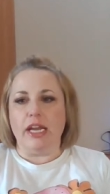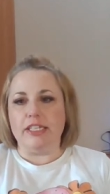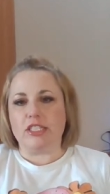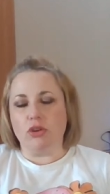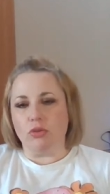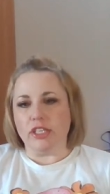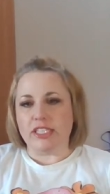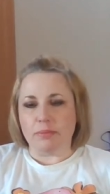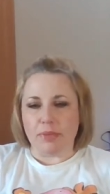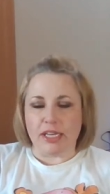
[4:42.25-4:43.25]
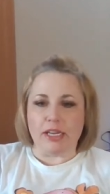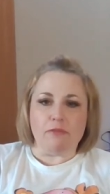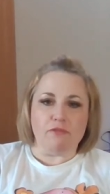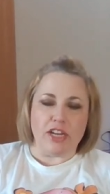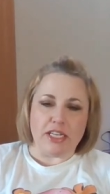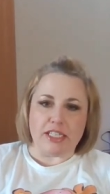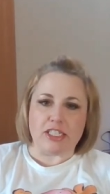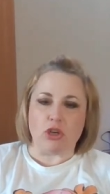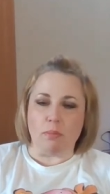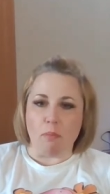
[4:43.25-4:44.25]
is going to be
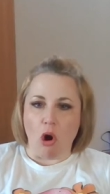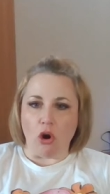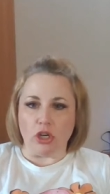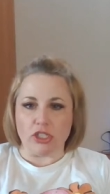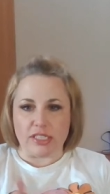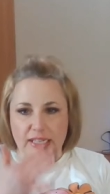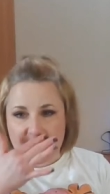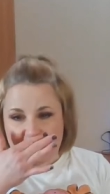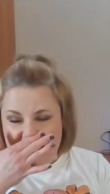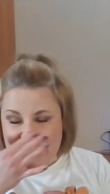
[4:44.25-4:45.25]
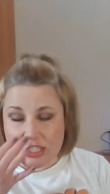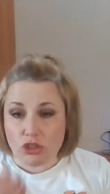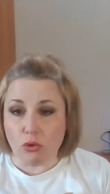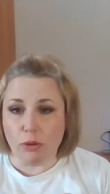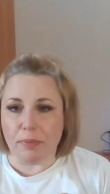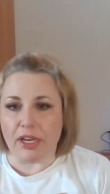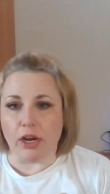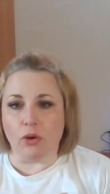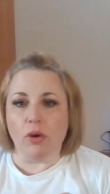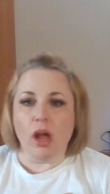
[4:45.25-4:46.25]
Venus or Mars in
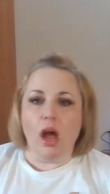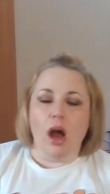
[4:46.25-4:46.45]
Scorpio.